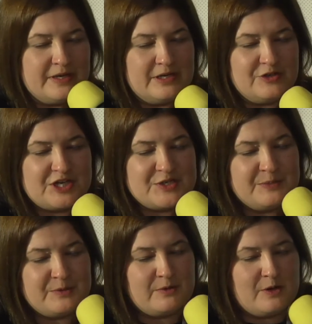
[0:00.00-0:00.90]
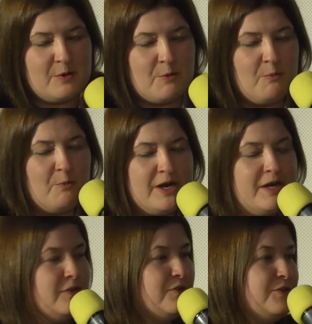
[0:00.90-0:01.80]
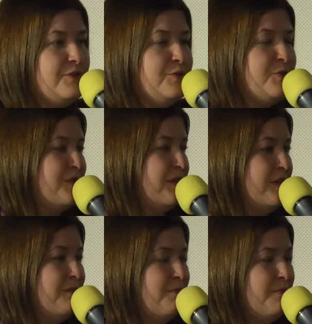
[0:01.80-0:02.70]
Jasmin, where do you see